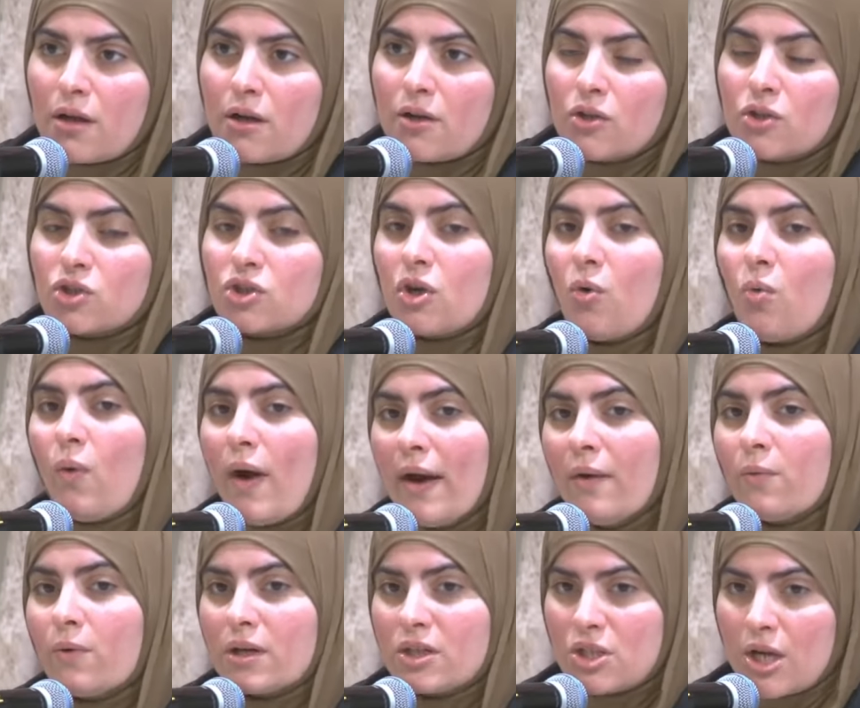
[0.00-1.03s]
So when
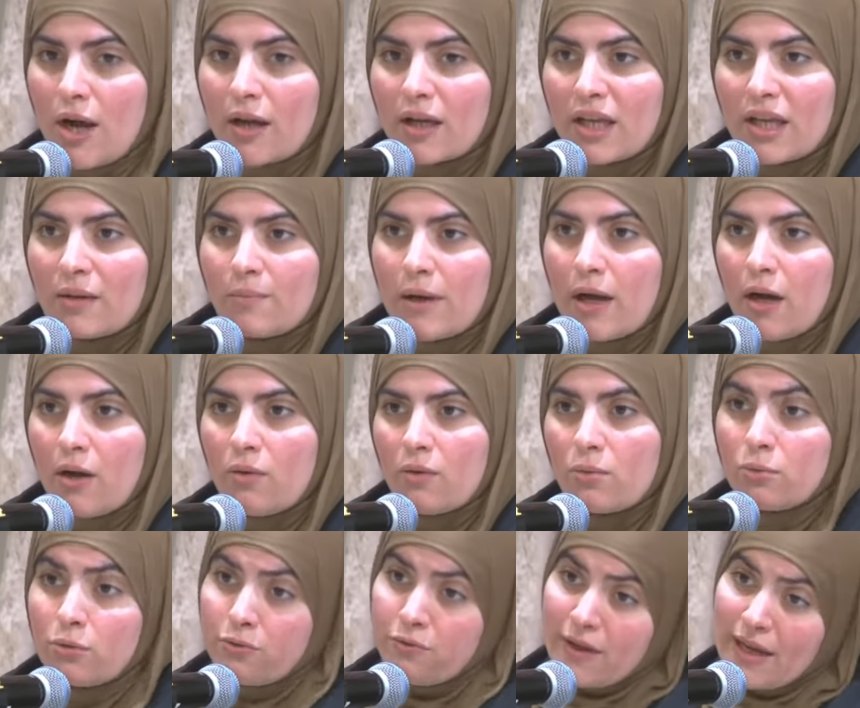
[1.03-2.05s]
we're talking about
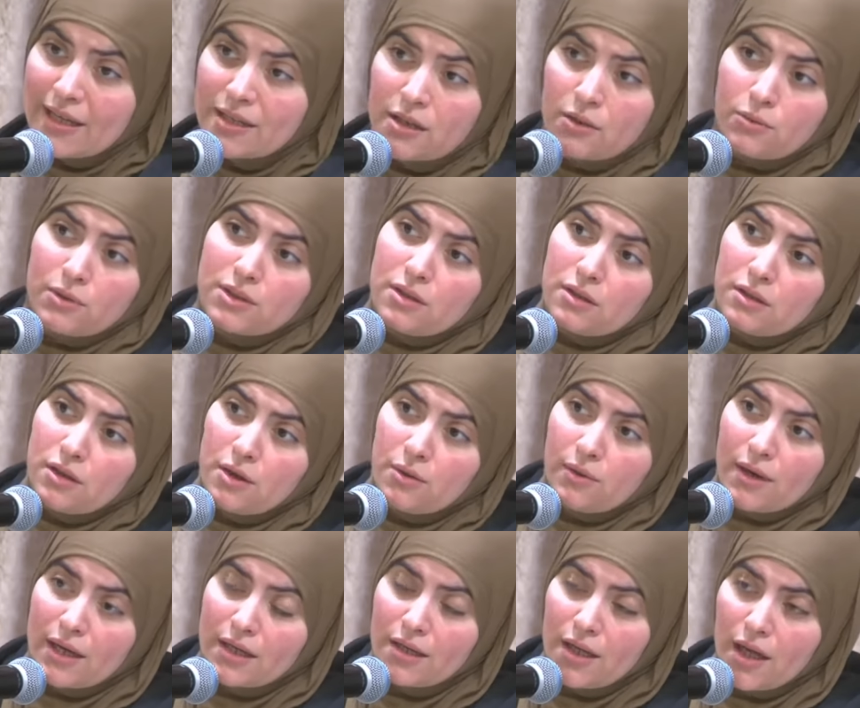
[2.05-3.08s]
Rufayda
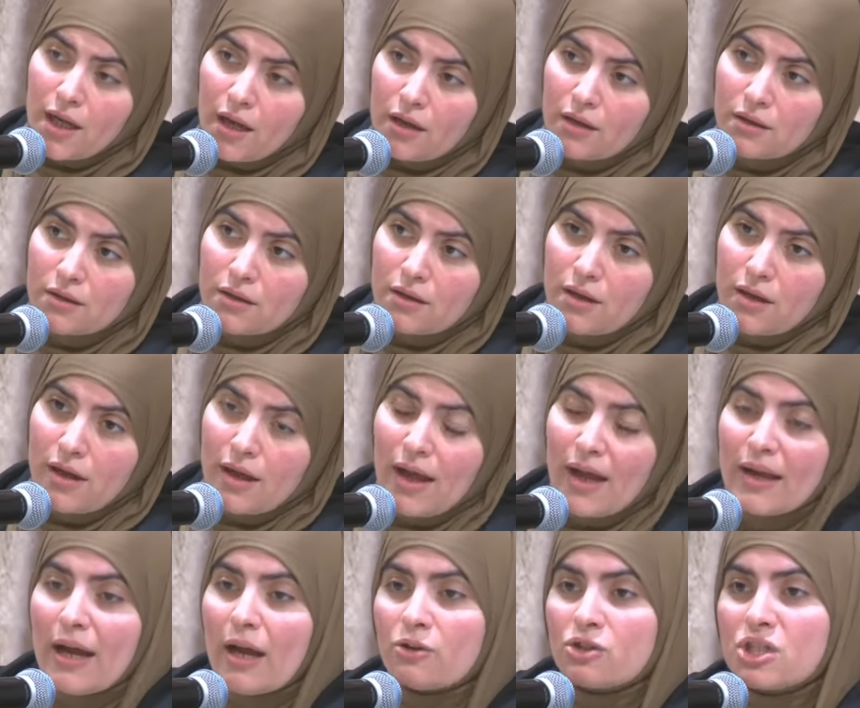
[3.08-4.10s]
radiallahu anha
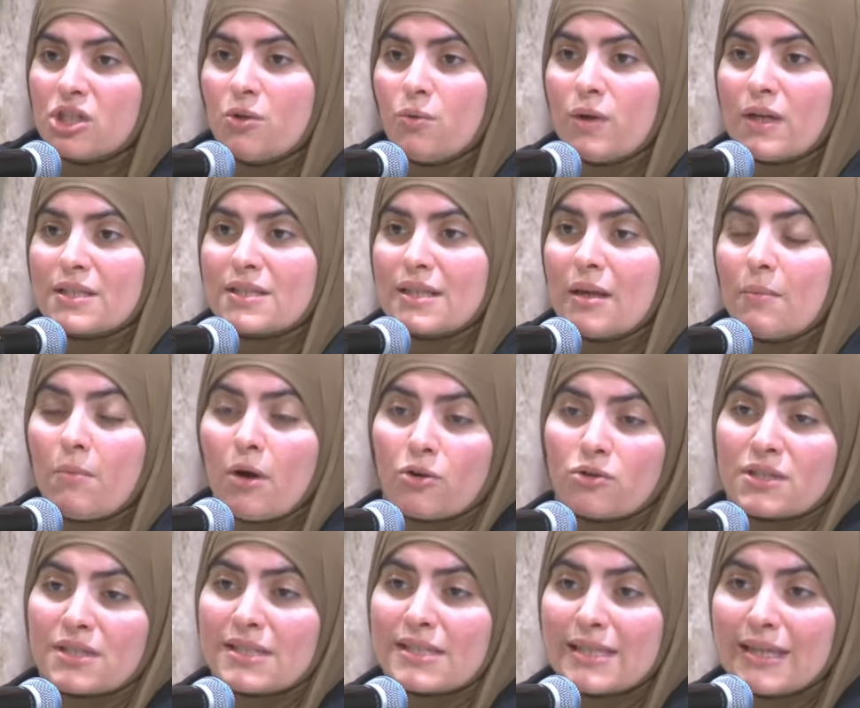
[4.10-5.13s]
and how she was the
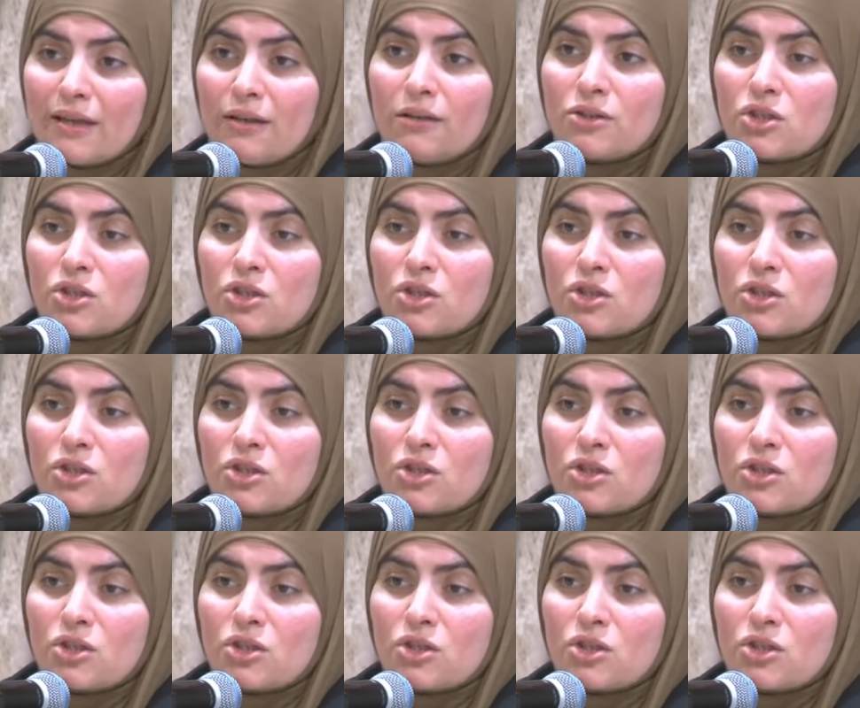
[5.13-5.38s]
most skilled